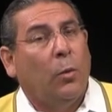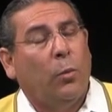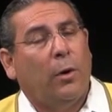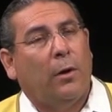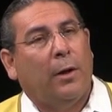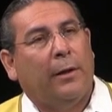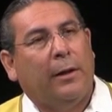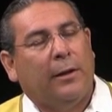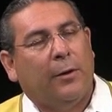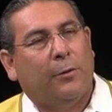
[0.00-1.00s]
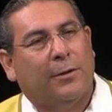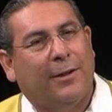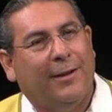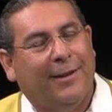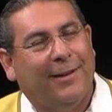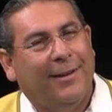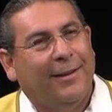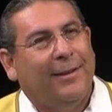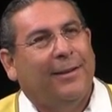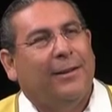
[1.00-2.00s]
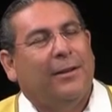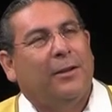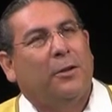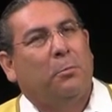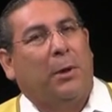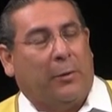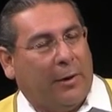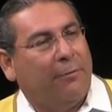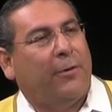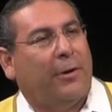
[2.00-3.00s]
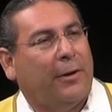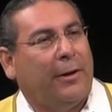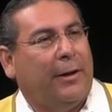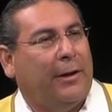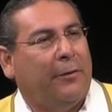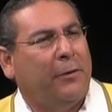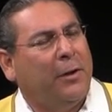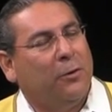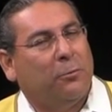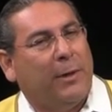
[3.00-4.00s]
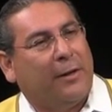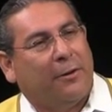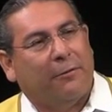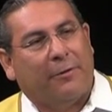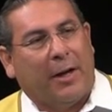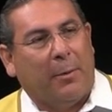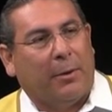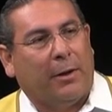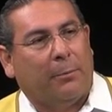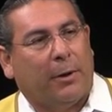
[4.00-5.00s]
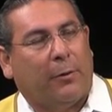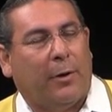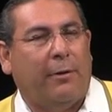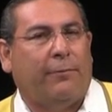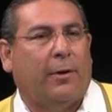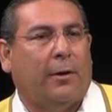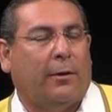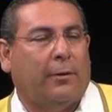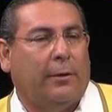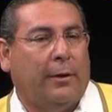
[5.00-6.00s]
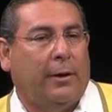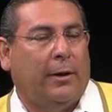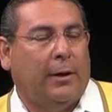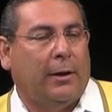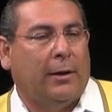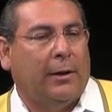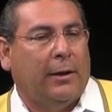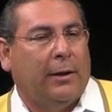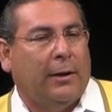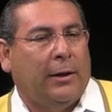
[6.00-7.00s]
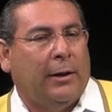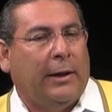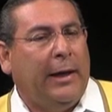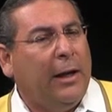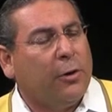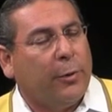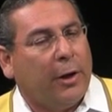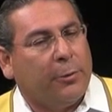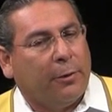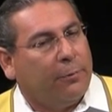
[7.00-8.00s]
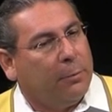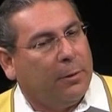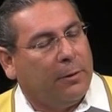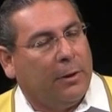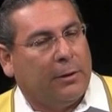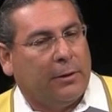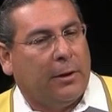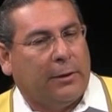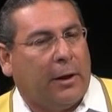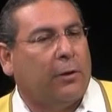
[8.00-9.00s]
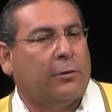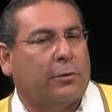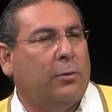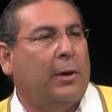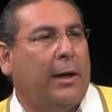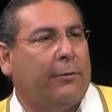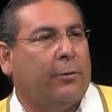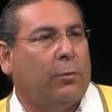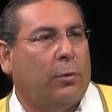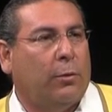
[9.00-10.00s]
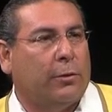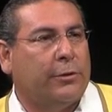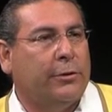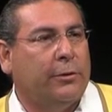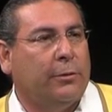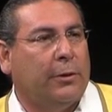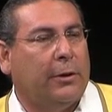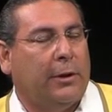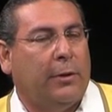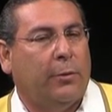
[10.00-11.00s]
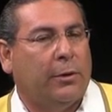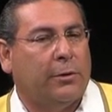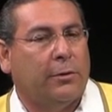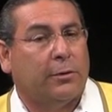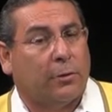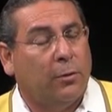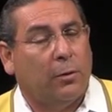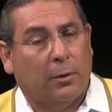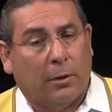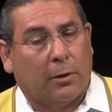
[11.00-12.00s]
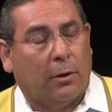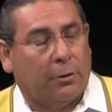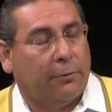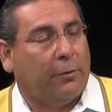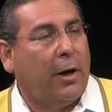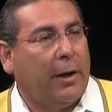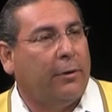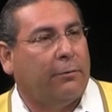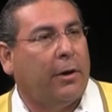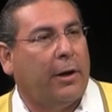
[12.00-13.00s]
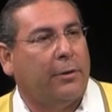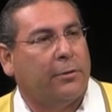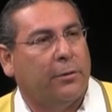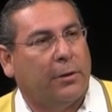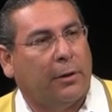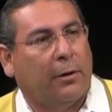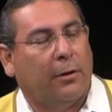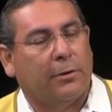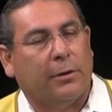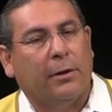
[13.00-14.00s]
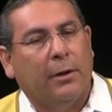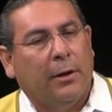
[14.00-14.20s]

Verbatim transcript: Well, I think that was my grandfather. Again, everything goes back to the family, and my grandfather, uh, he had graduated from a, a, a technical school after World War Two, and he went to a school called DeVry, DeVry Institute of Technology,